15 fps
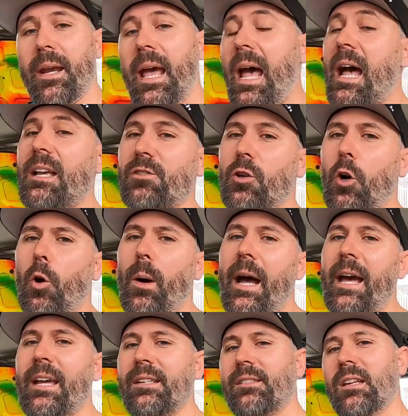But as
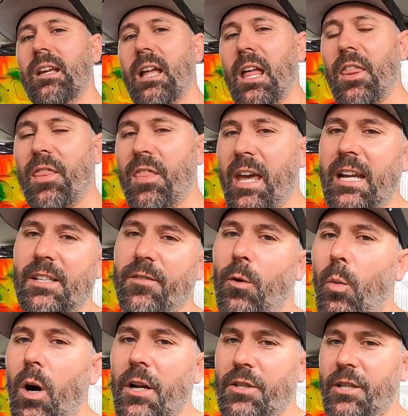always, thanks
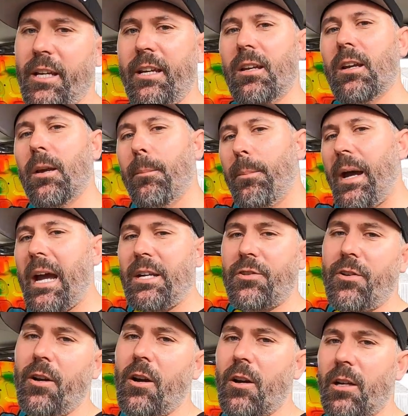for watching.
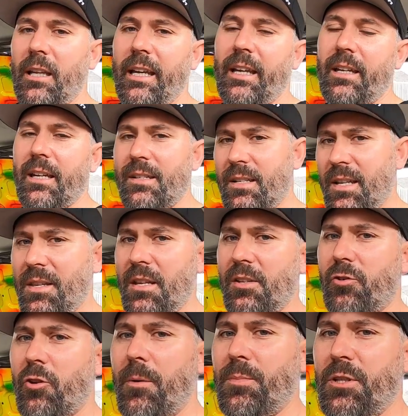Patreon link is in the
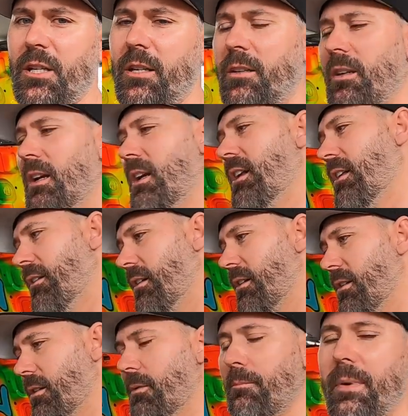description.
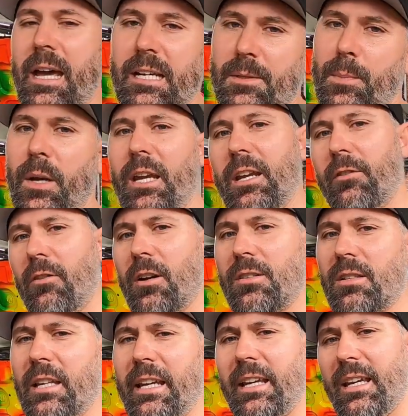
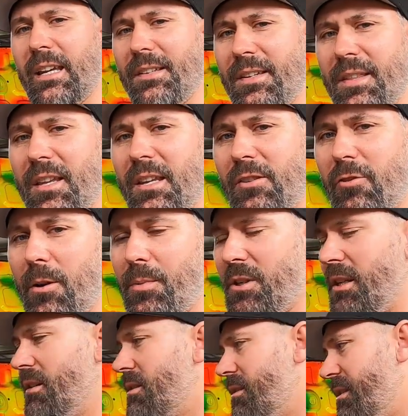Maxpeedingrods link is in the
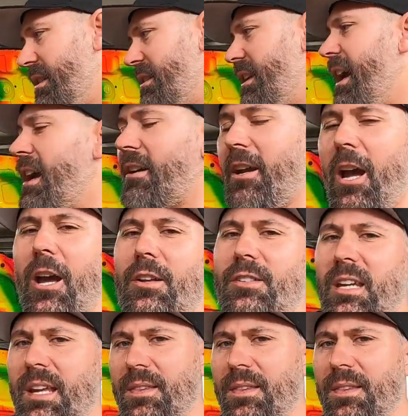description. Discount codes